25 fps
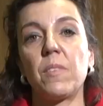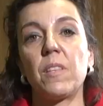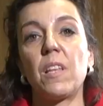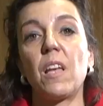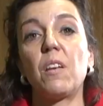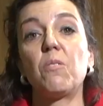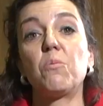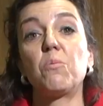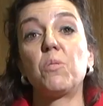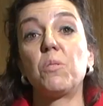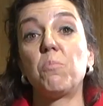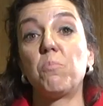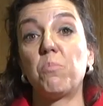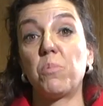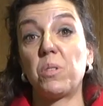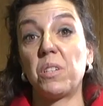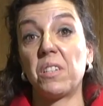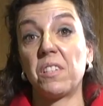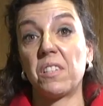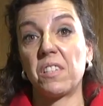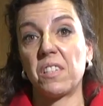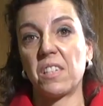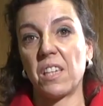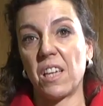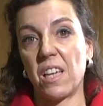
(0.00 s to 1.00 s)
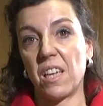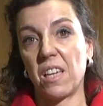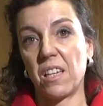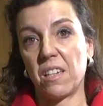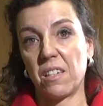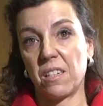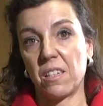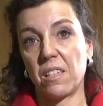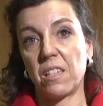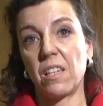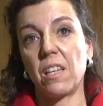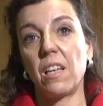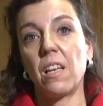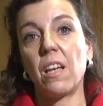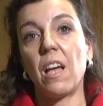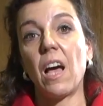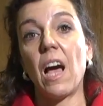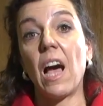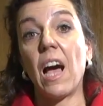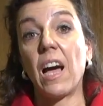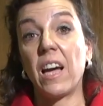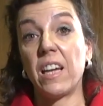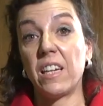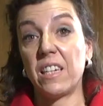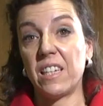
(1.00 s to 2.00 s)
They represent
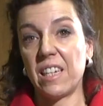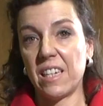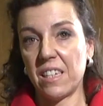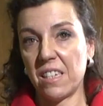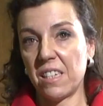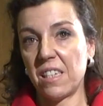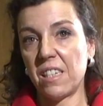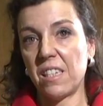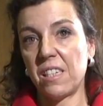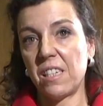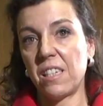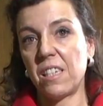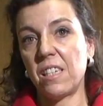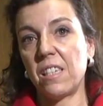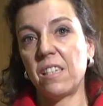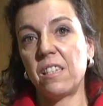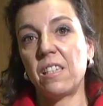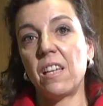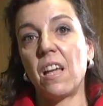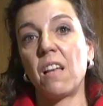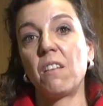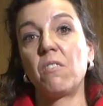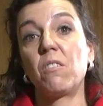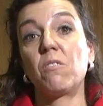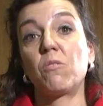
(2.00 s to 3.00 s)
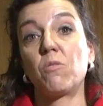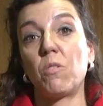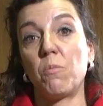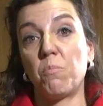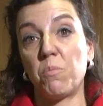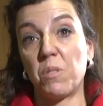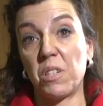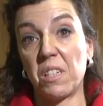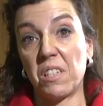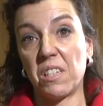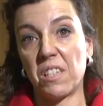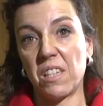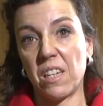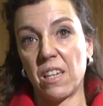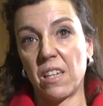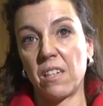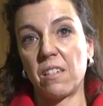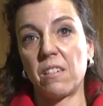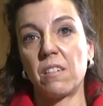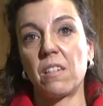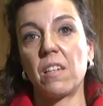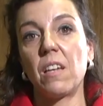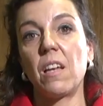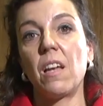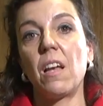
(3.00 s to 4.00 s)
identity, they
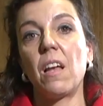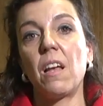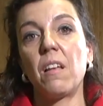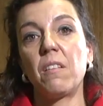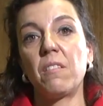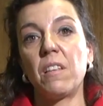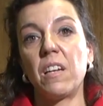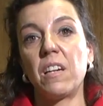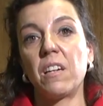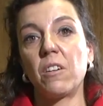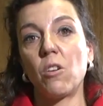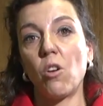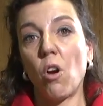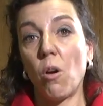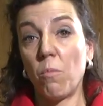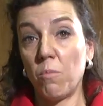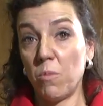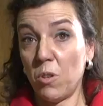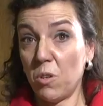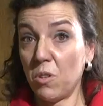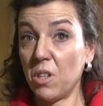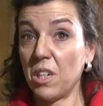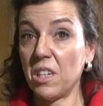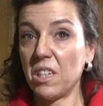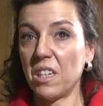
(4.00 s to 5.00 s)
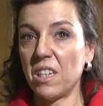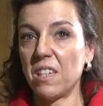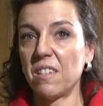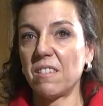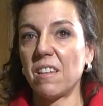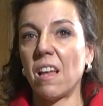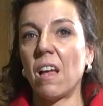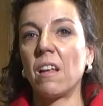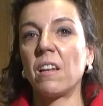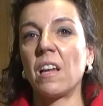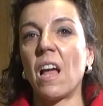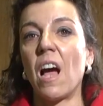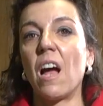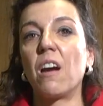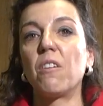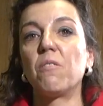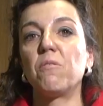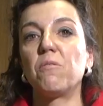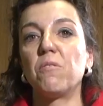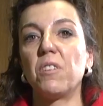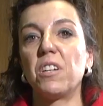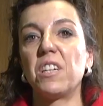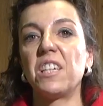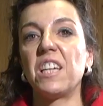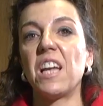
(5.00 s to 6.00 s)
represent their communities and are
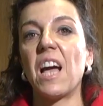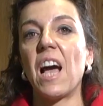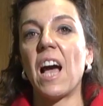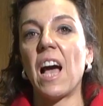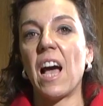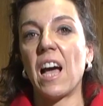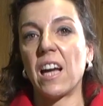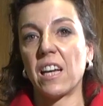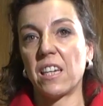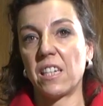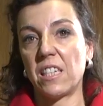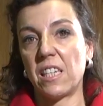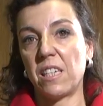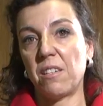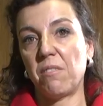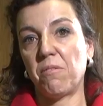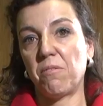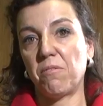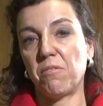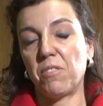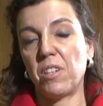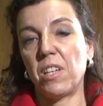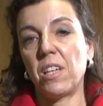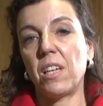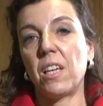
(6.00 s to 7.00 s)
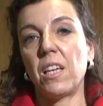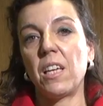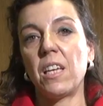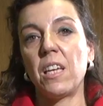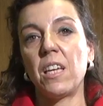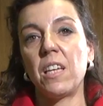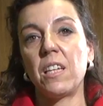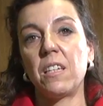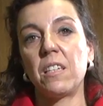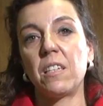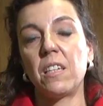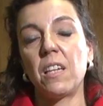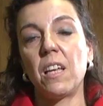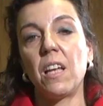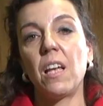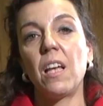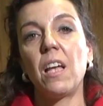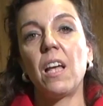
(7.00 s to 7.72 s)
very active in